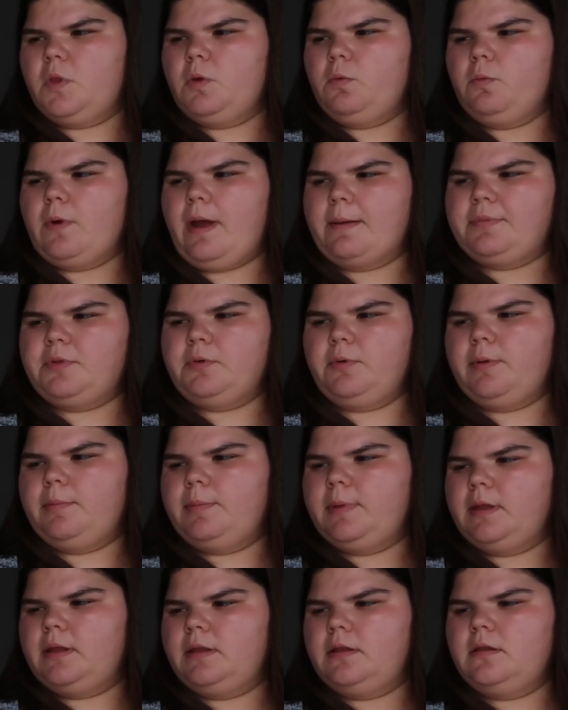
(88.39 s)
wrap the
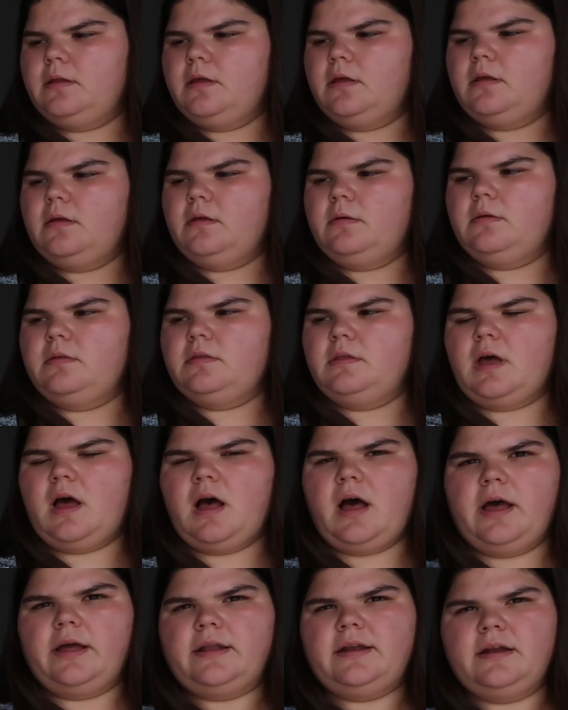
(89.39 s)
ribbon to
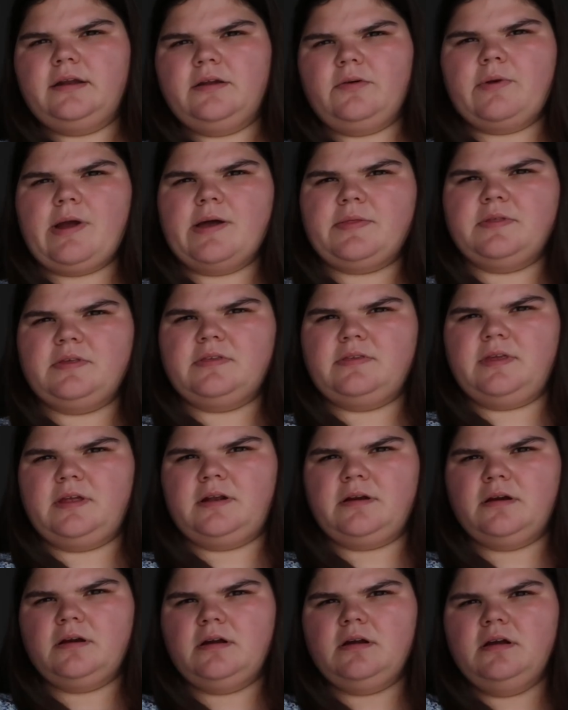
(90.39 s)
hide it around the
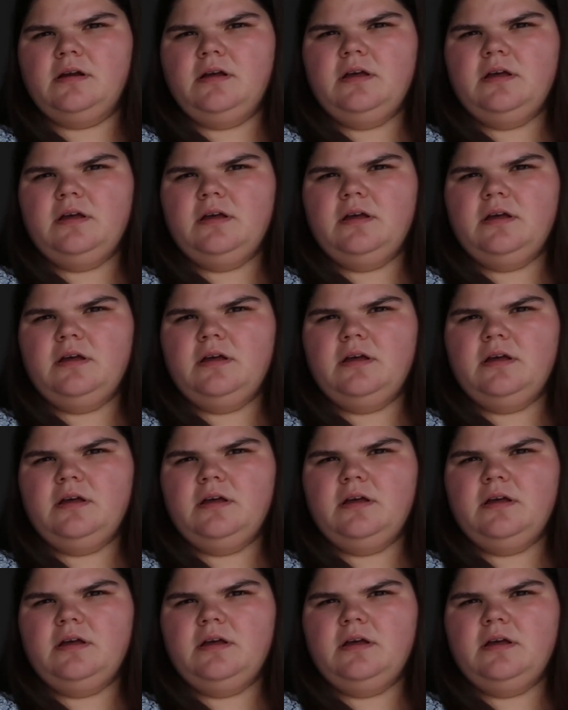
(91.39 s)
center